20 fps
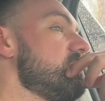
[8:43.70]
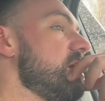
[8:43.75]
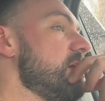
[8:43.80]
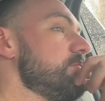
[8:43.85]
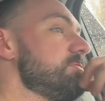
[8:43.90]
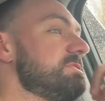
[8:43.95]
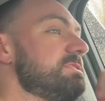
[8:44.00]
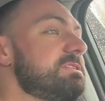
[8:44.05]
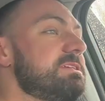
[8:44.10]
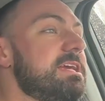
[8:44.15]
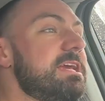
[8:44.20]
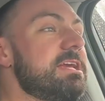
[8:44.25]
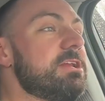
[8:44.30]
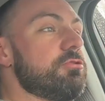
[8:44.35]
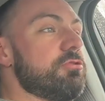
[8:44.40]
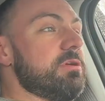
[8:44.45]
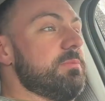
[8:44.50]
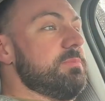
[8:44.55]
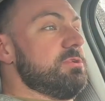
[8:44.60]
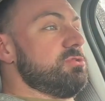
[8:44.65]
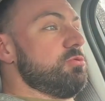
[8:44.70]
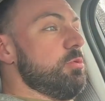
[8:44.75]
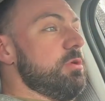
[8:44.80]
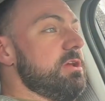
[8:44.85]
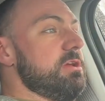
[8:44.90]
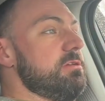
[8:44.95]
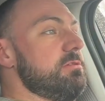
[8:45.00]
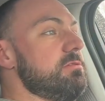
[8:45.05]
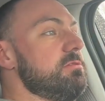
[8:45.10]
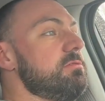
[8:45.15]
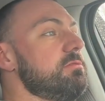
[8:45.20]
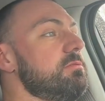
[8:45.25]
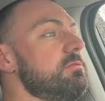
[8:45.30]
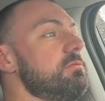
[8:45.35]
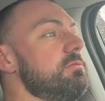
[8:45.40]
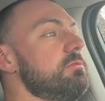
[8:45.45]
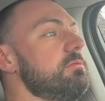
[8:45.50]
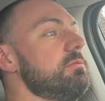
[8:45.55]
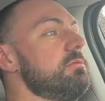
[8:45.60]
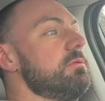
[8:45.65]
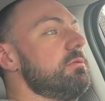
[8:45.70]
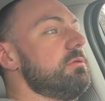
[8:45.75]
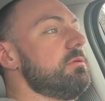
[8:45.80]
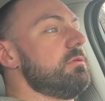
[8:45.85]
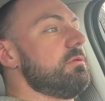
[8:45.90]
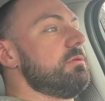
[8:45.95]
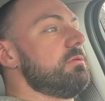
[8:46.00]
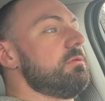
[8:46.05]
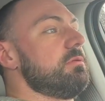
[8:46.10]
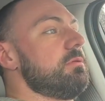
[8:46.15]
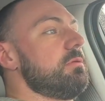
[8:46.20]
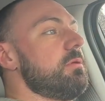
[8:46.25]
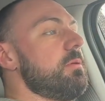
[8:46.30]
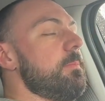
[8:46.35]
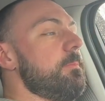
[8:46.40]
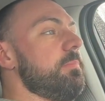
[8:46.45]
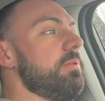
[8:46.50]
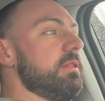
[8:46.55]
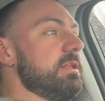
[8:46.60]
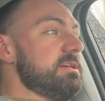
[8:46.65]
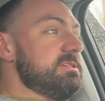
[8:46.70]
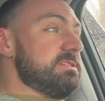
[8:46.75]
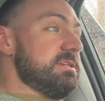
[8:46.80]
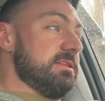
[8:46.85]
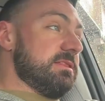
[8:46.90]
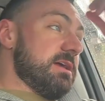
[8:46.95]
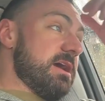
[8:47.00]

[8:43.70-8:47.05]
I was teetering between placing